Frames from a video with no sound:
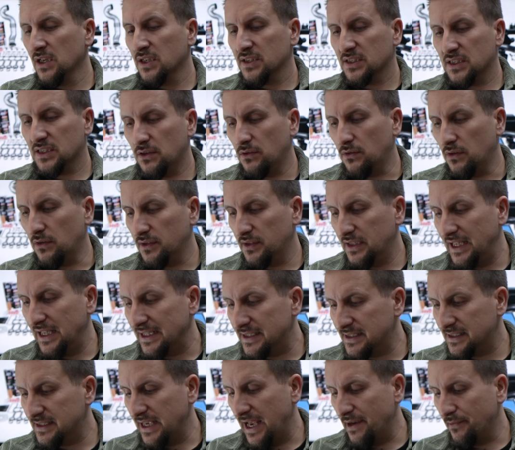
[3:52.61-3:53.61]
So
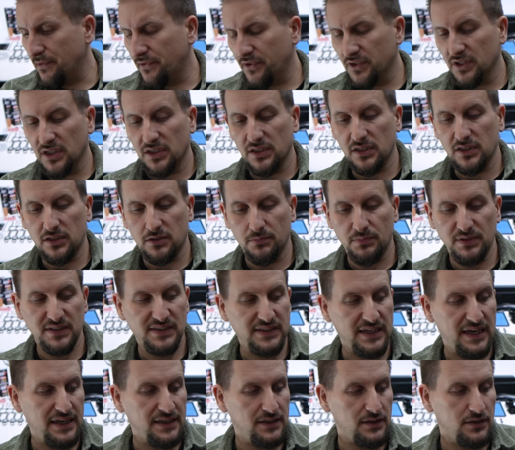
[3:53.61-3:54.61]
that's everything that needs to be
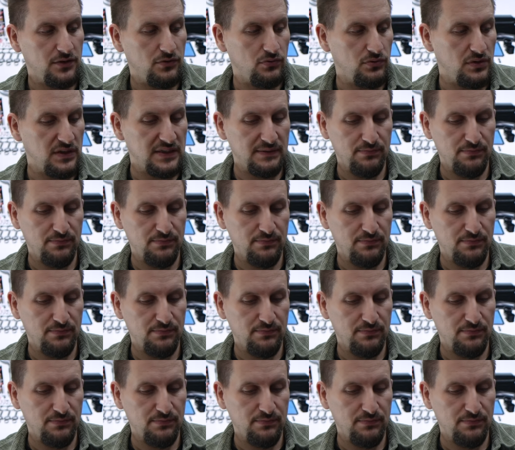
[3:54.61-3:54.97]
said to the